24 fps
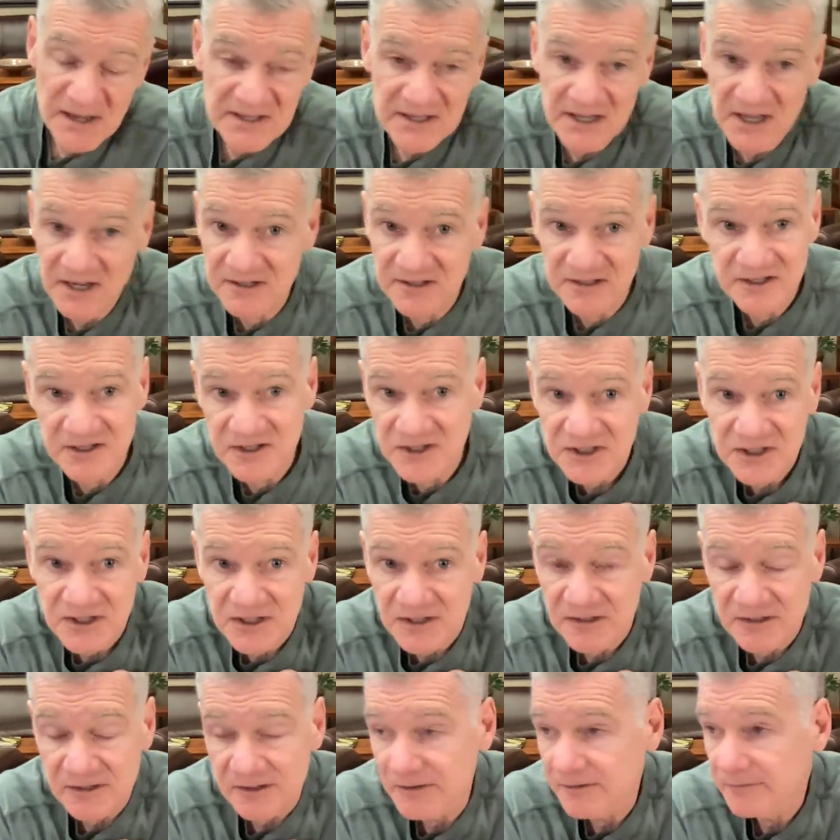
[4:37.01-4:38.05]
by the end of this
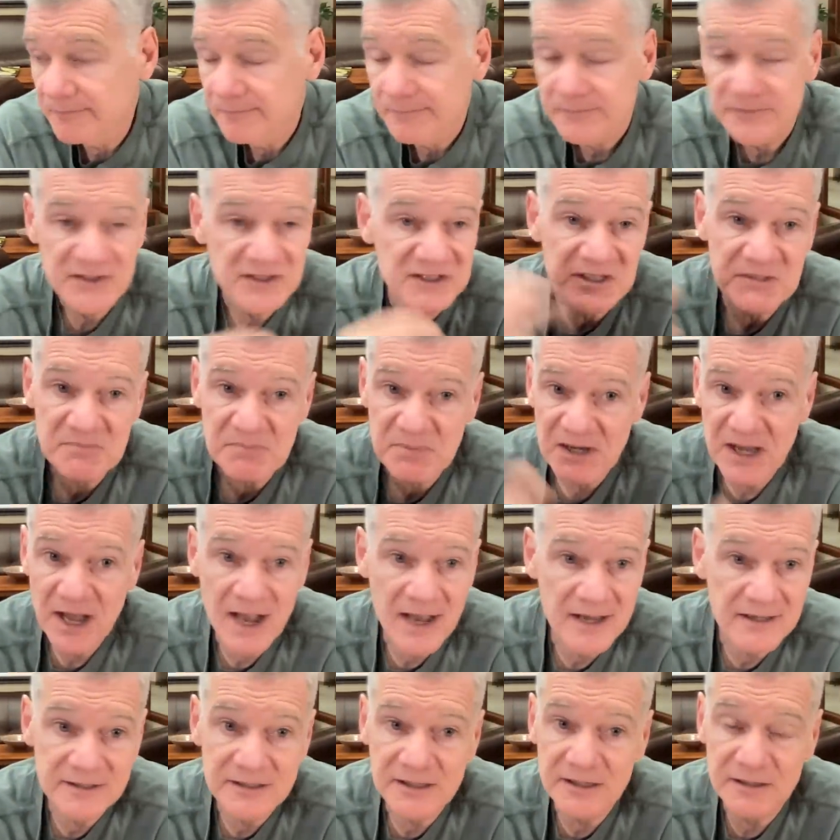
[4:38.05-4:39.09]
year,
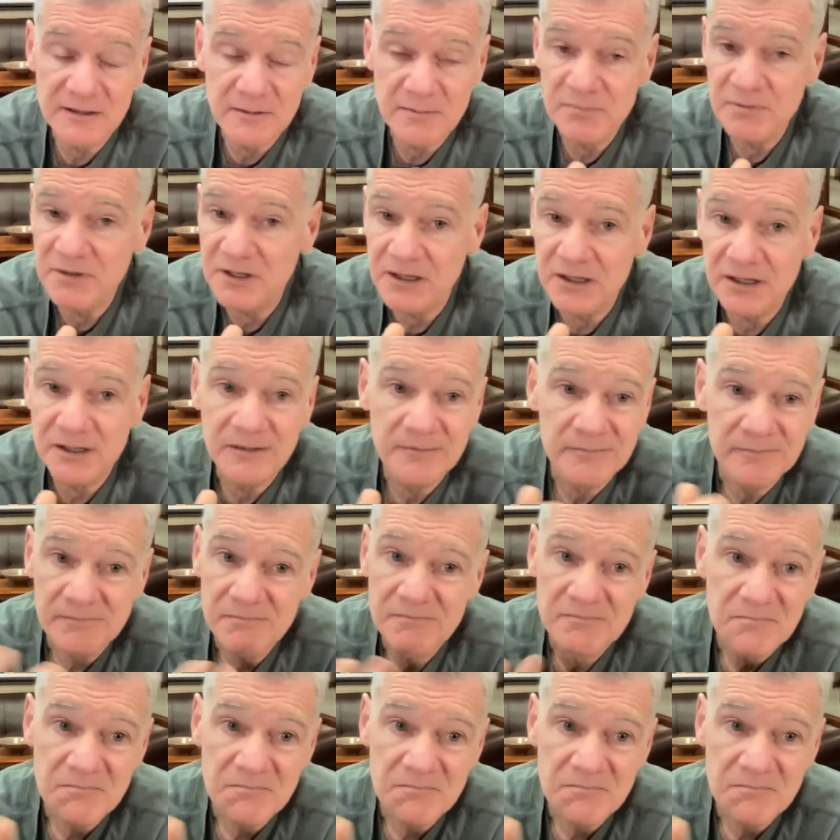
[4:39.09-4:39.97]
CPI is going to be